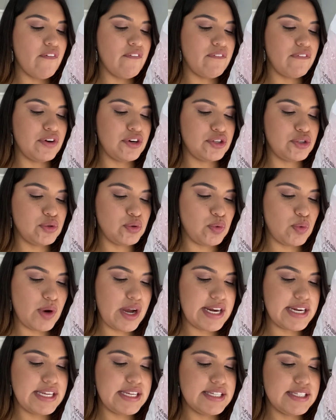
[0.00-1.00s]
for
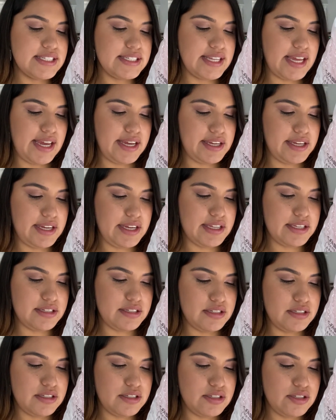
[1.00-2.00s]
20
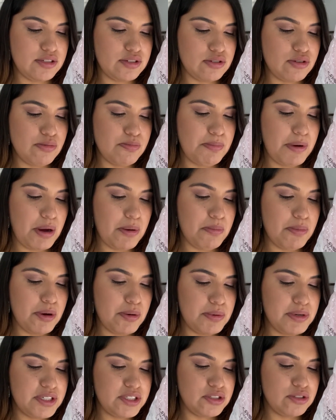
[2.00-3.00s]
seconds. Scoop out
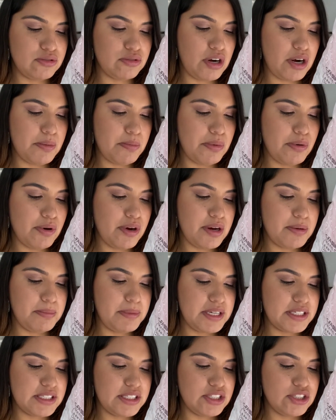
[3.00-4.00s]
boba into dry bowl and
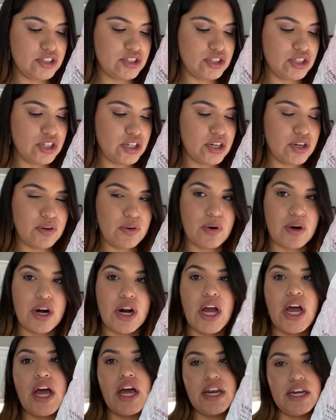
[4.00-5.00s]
mix in sugar
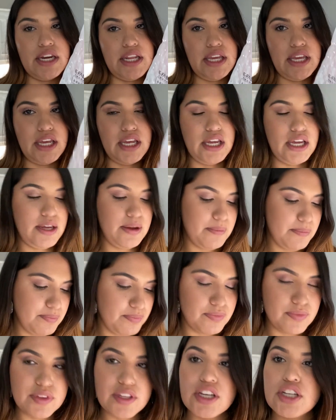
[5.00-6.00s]
or honey.
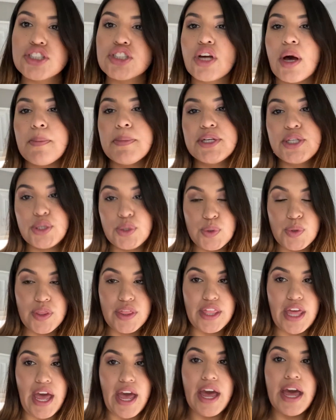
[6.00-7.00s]
So I'm gonna do
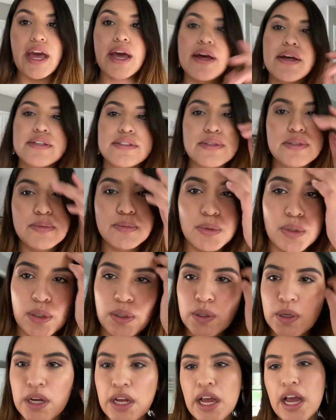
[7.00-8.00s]
that.
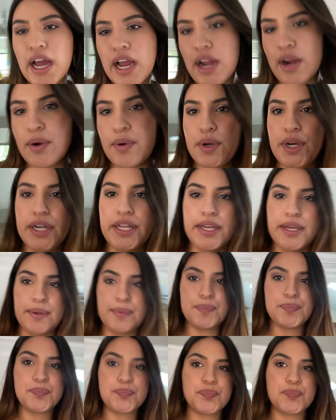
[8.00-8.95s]
Well, I already